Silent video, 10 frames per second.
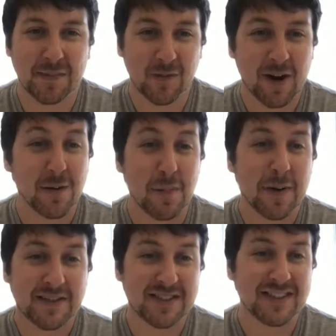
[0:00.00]
a greater
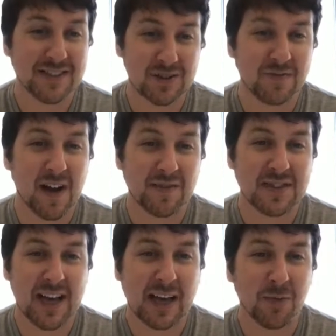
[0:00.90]
propensity to survive a
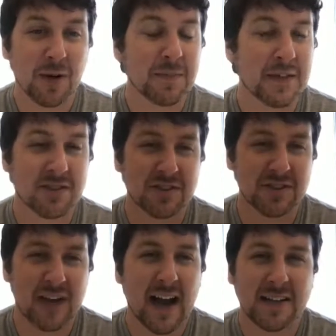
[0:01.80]
second one, because there's
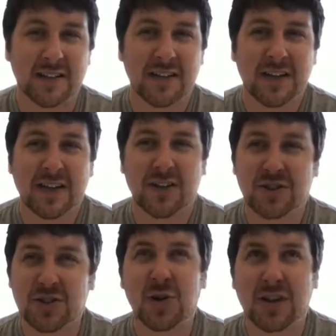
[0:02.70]

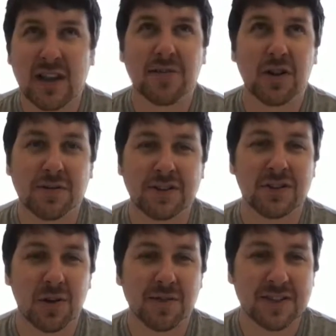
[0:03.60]
a certain level of
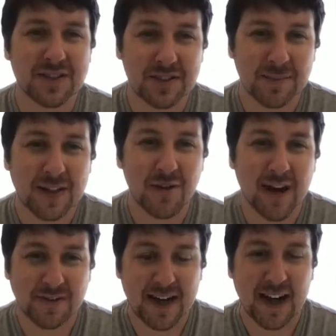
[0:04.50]
conservatism that you
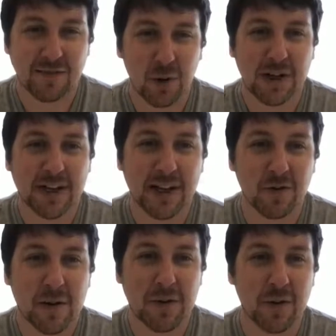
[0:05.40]
have to have working in
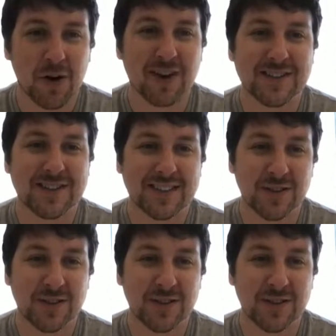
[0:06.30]
cryptocurrency.